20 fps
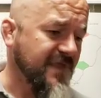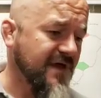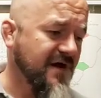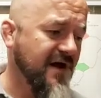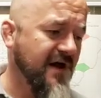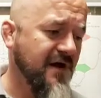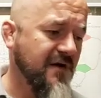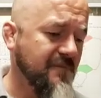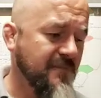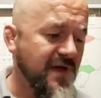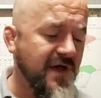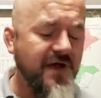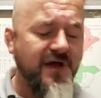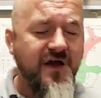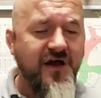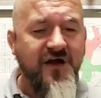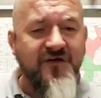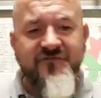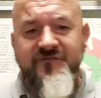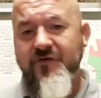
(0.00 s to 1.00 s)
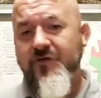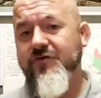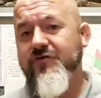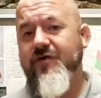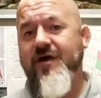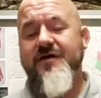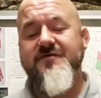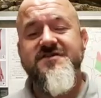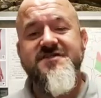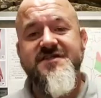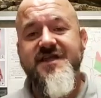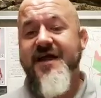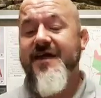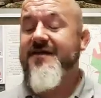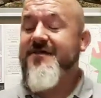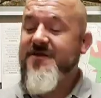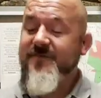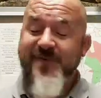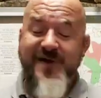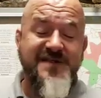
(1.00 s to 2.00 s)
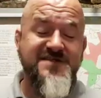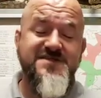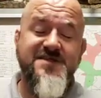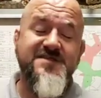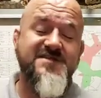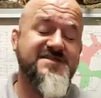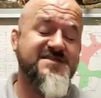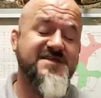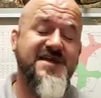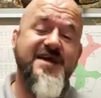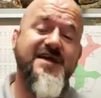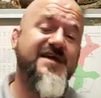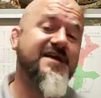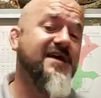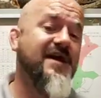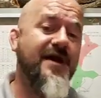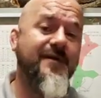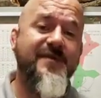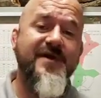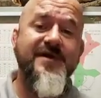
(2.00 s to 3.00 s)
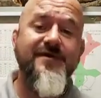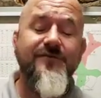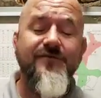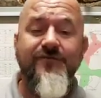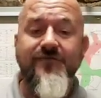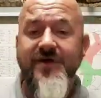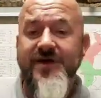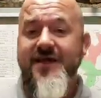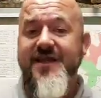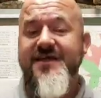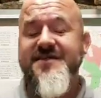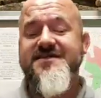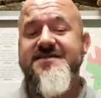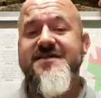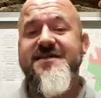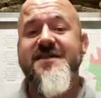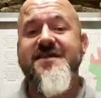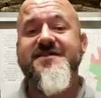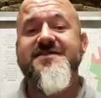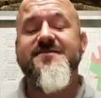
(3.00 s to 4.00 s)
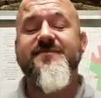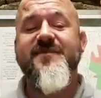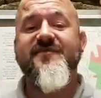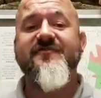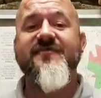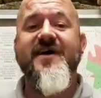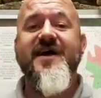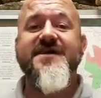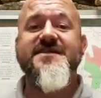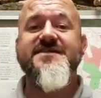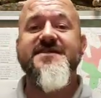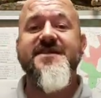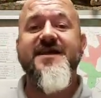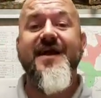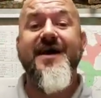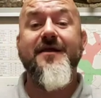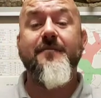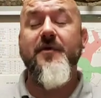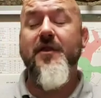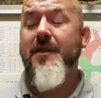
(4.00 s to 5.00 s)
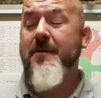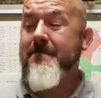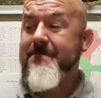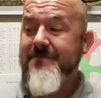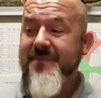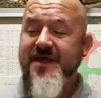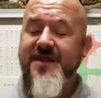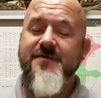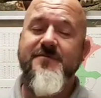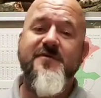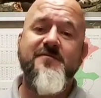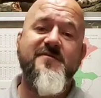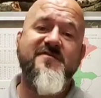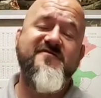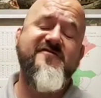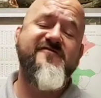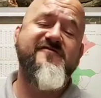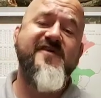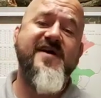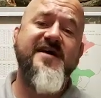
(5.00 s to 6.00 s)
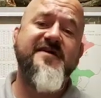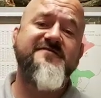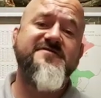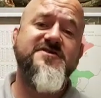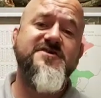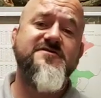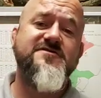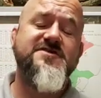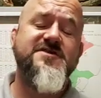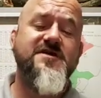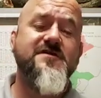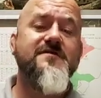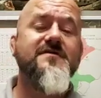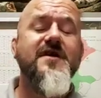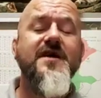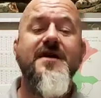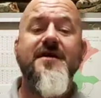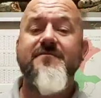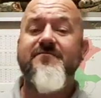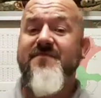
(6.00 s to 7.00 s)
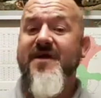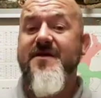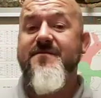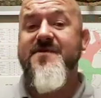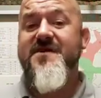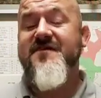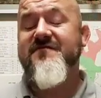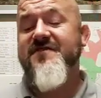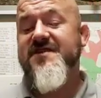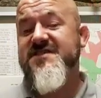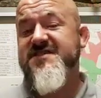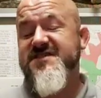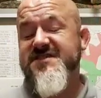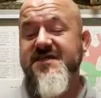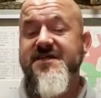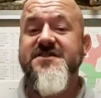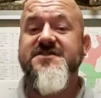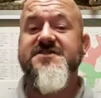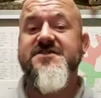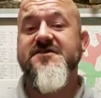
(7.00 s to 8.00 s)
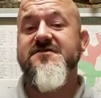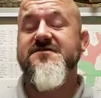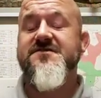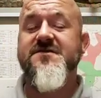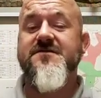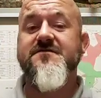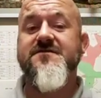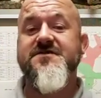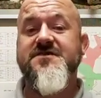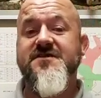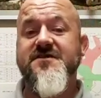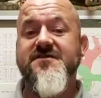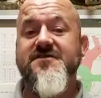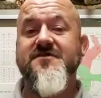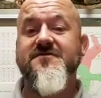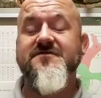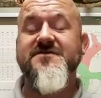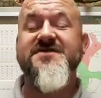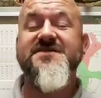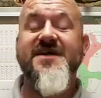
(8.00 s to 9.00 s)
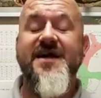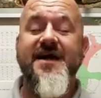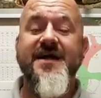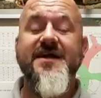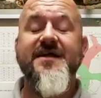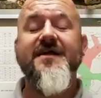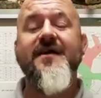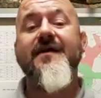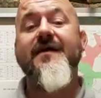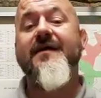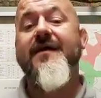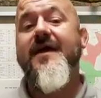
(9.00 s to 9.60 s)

Um, a full-grown snake depends on the snake. I mean, realistically, to be fair to the animal, a minimum of a 522, maybe even a 622 as the adult tank.